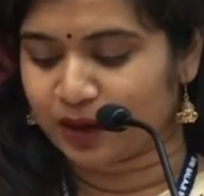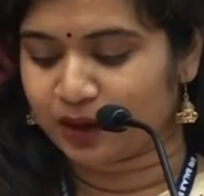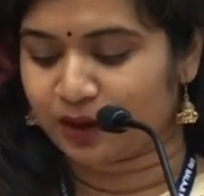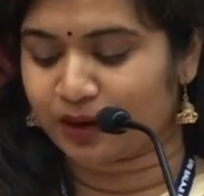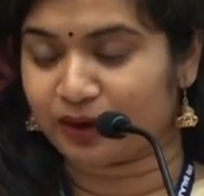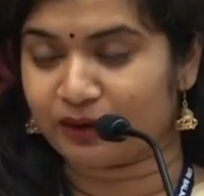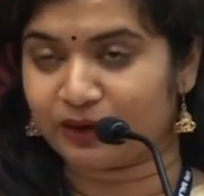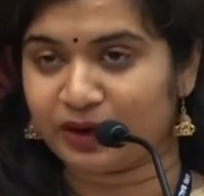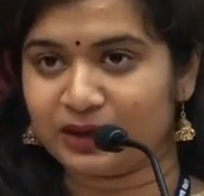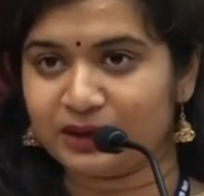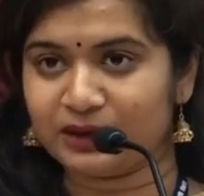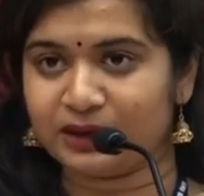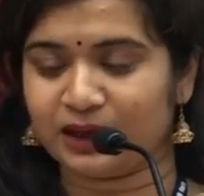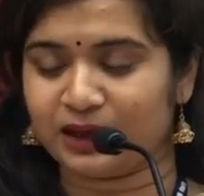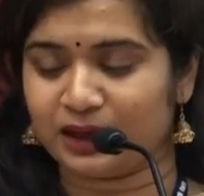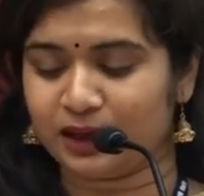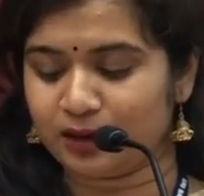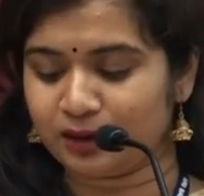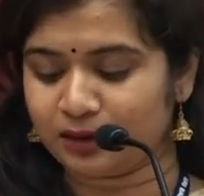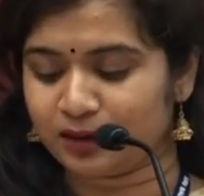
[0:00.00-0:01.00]

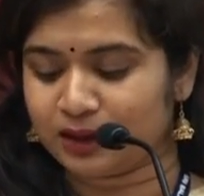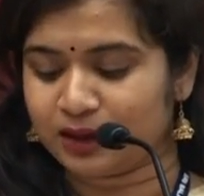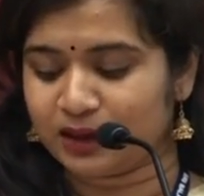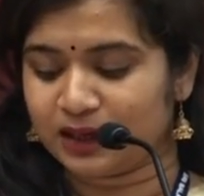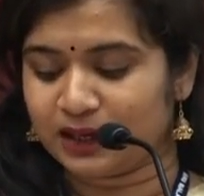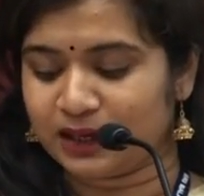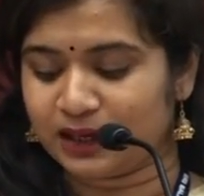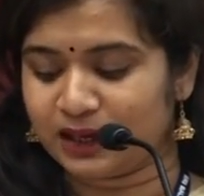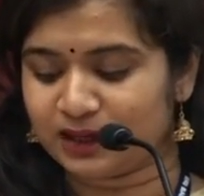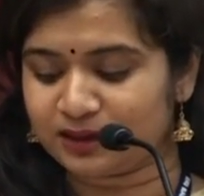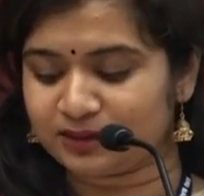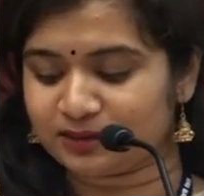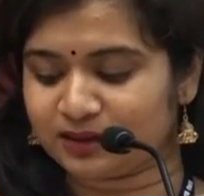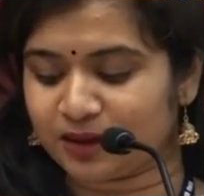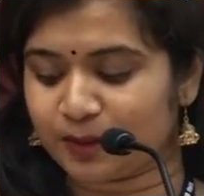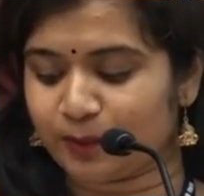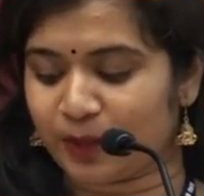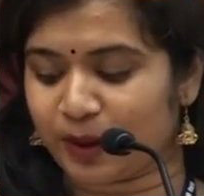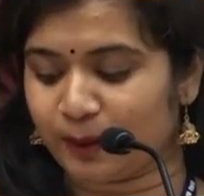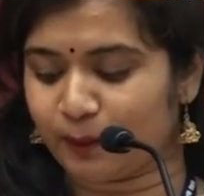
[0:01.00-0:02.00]
Currently, he is
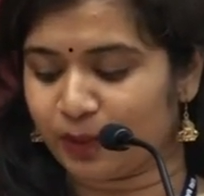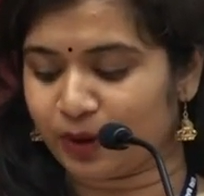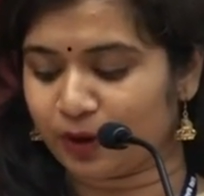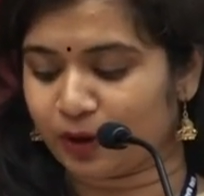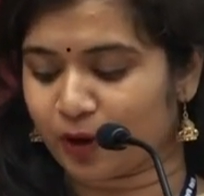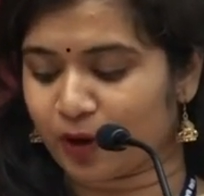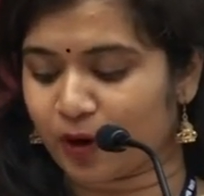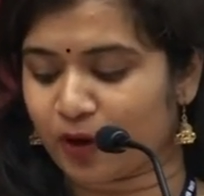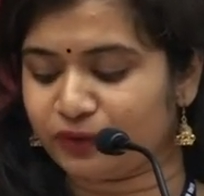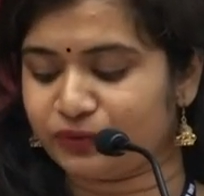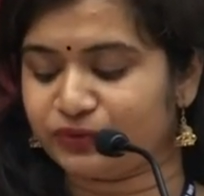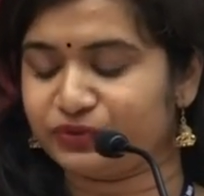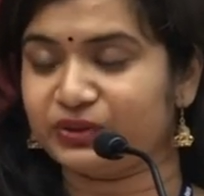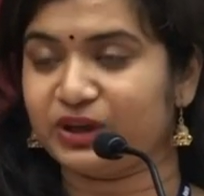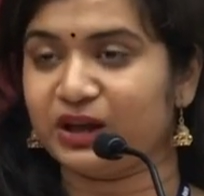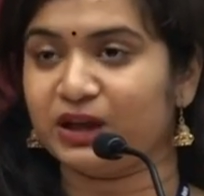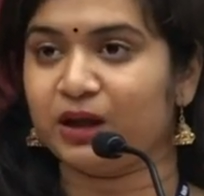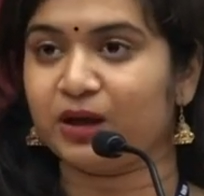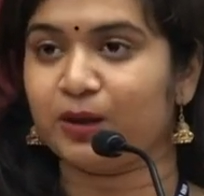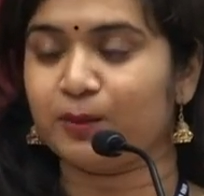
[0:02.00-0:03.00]
the member of
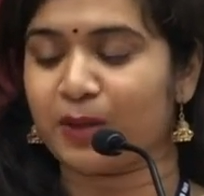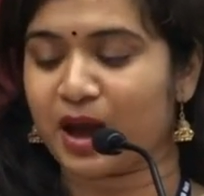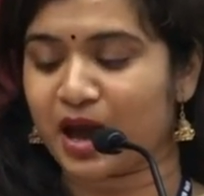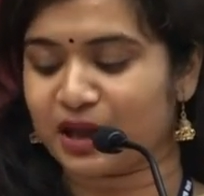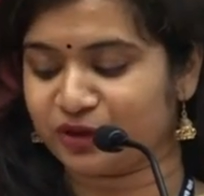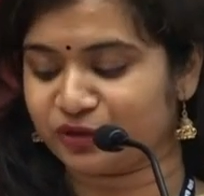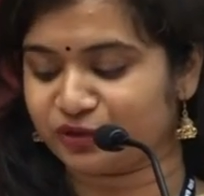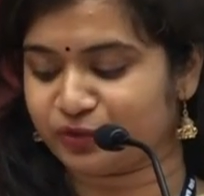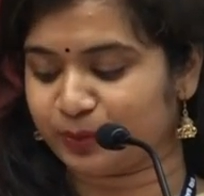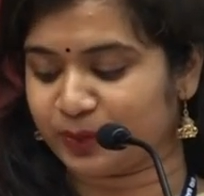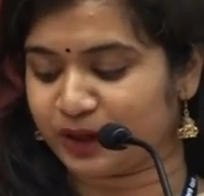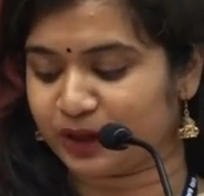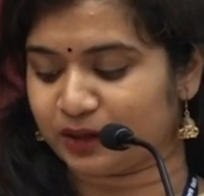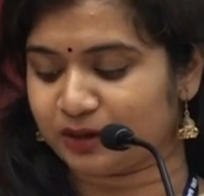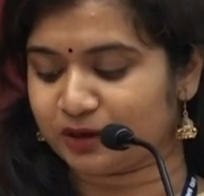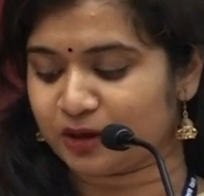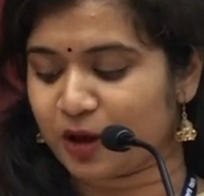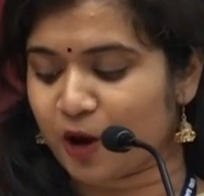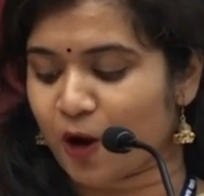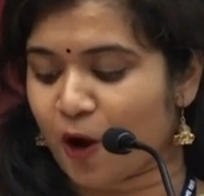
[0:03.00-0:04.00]
Senior
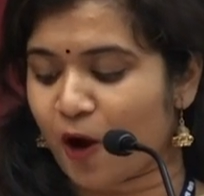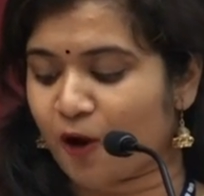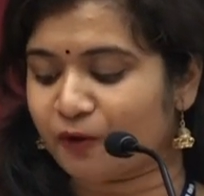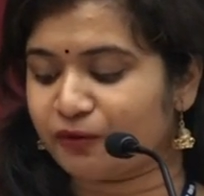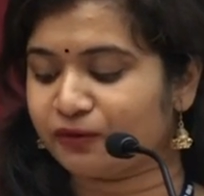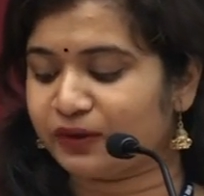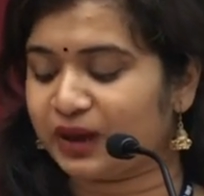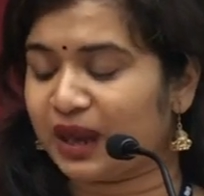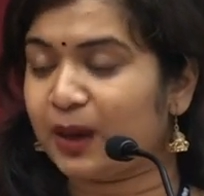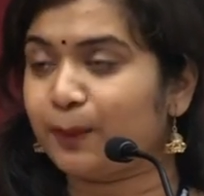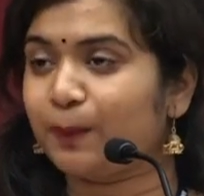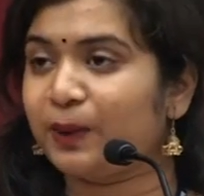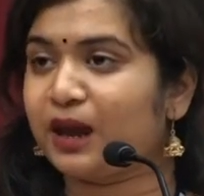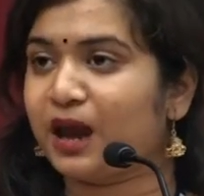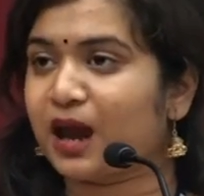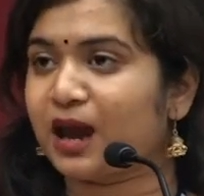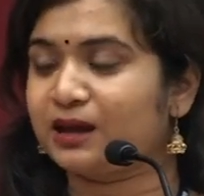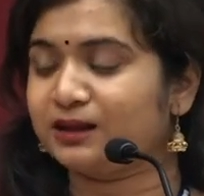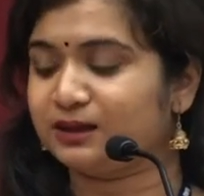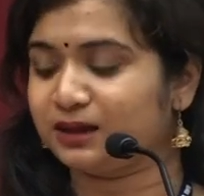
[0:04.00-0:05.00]
Management of K P
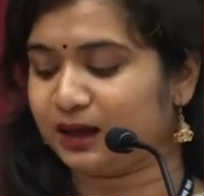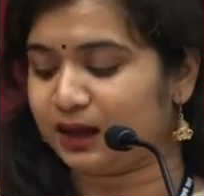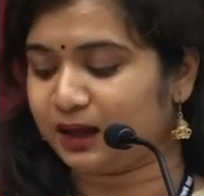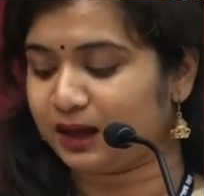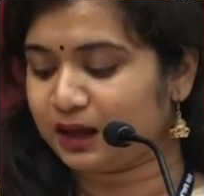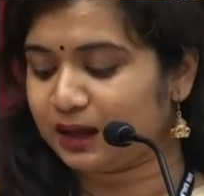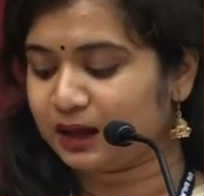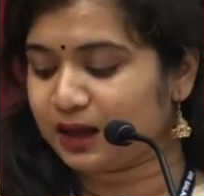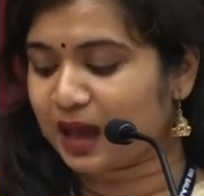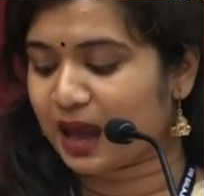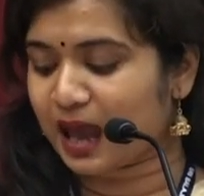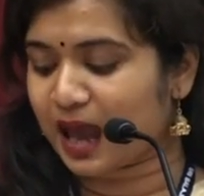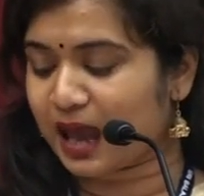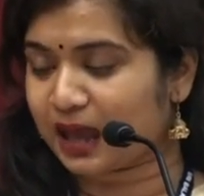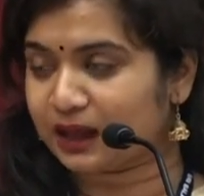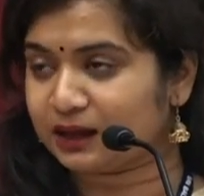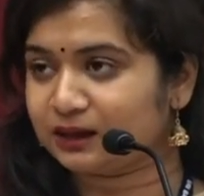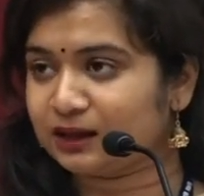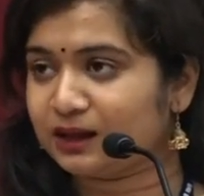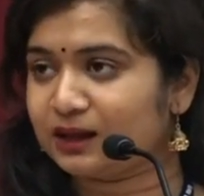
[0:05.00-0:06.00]
I T
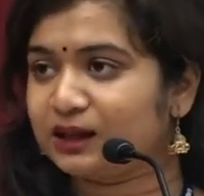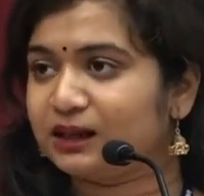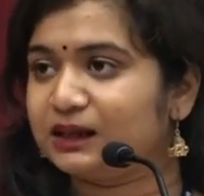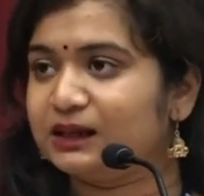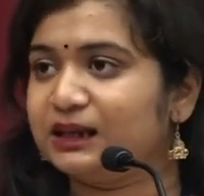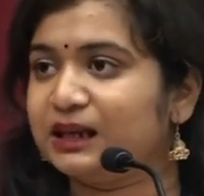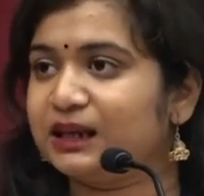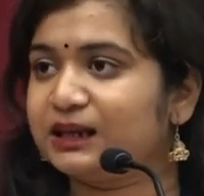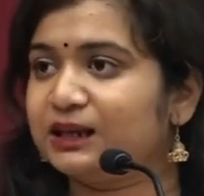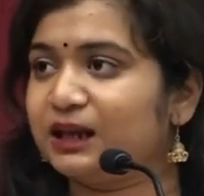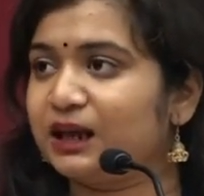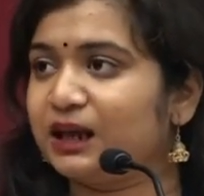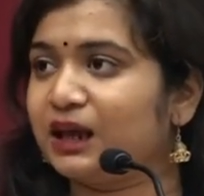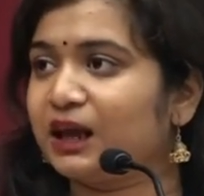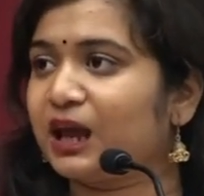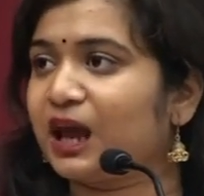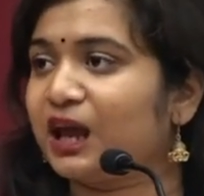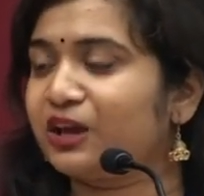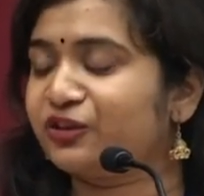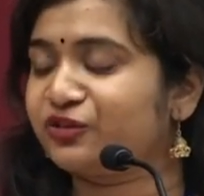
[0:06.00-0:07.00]
and leading
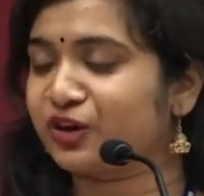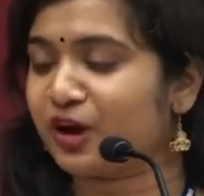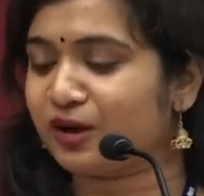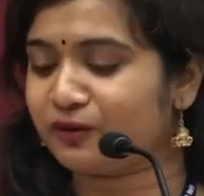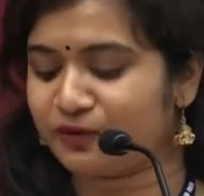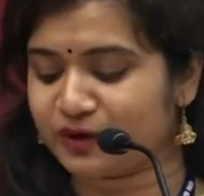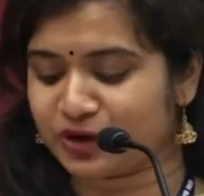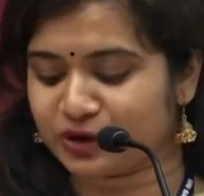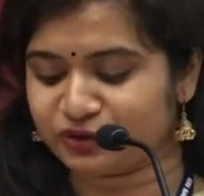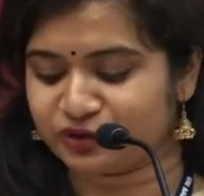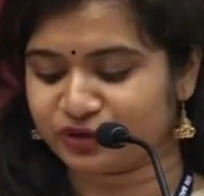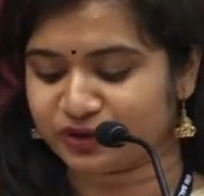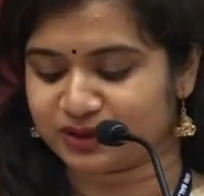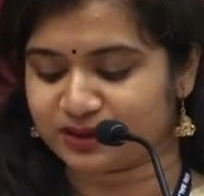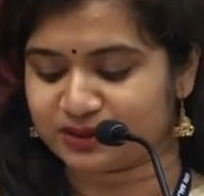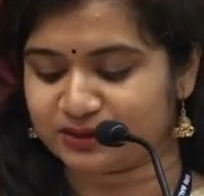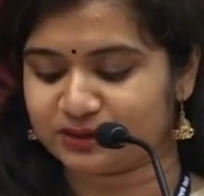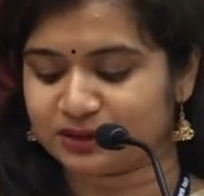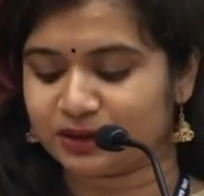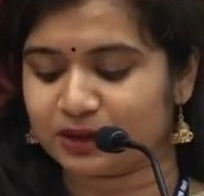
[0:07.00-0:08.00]
H R
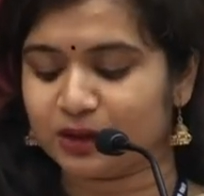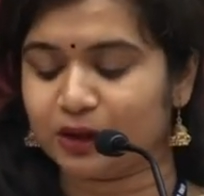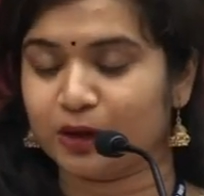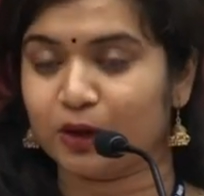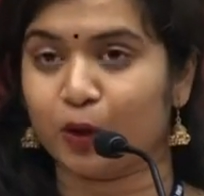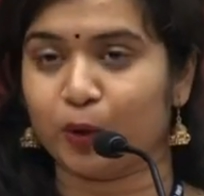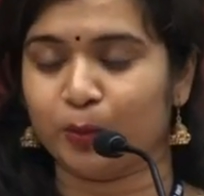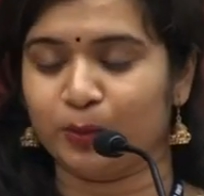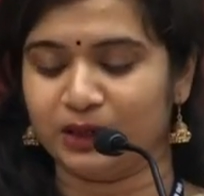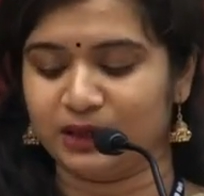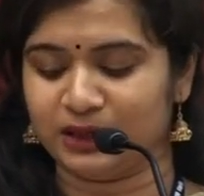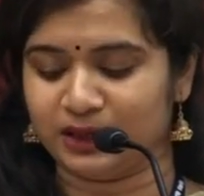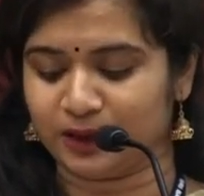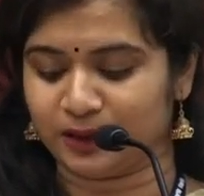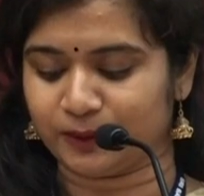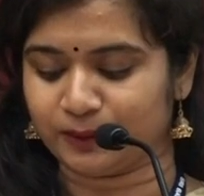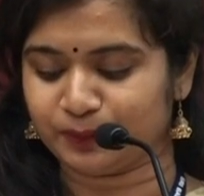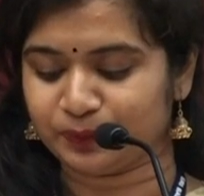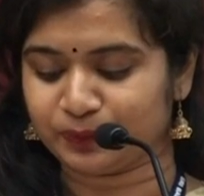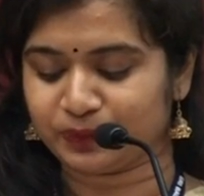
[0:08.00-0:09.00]
functions globally.